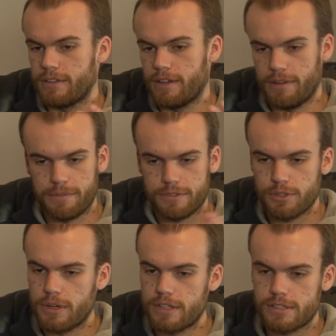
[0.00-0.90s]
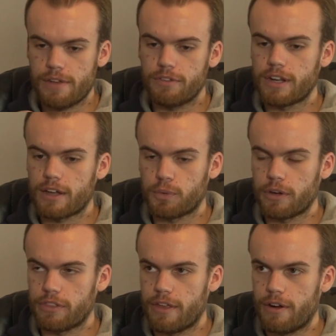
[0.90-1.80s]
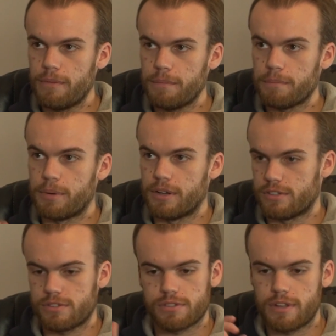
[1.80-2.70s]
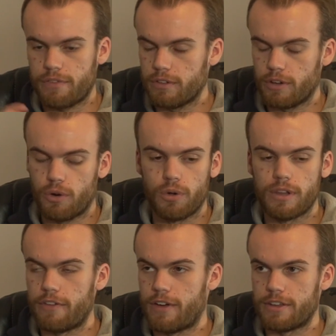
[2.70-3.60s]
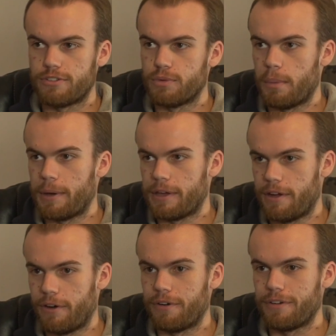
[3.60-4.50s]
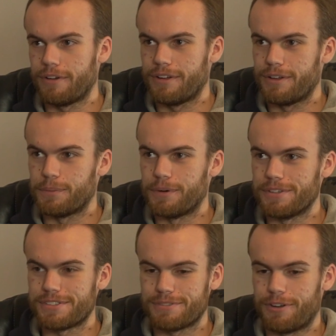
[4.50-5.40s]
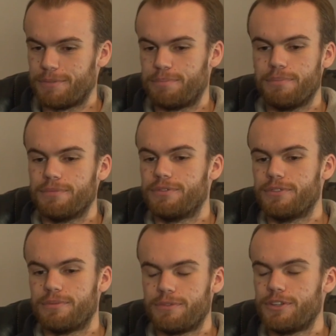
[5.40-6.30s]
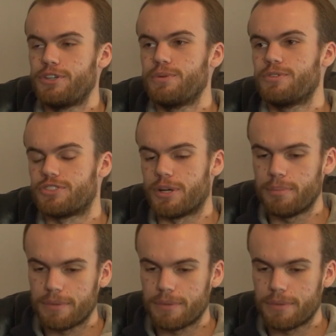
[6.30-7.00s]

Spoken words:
Yeah. So it's definitely not quite there, but it's definitely a whole lot faster than what my Air was. Right. Huge jump.